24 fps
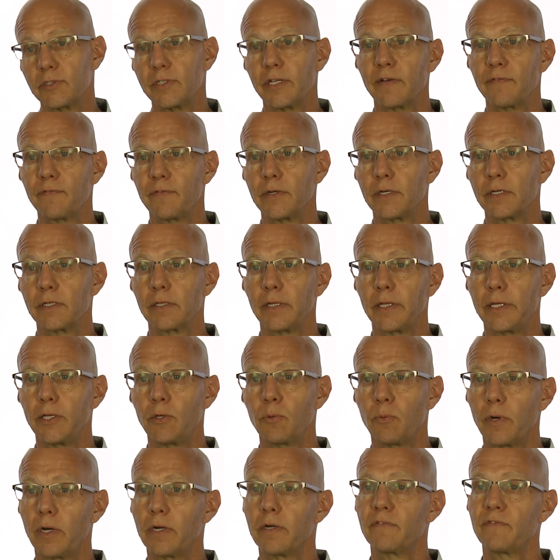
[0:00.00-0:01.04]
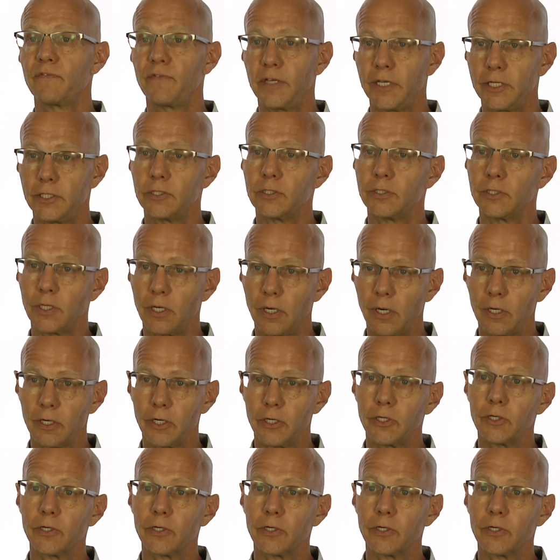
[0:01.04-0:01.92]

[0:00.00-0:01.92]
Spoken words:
definitely you want to feed your dog or